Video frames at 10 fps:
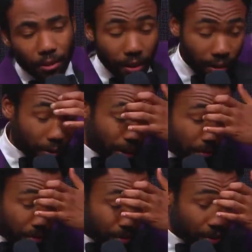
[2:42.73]

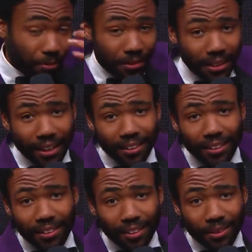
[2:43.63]
incredible. So
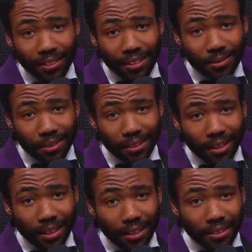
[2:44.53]
that's really it.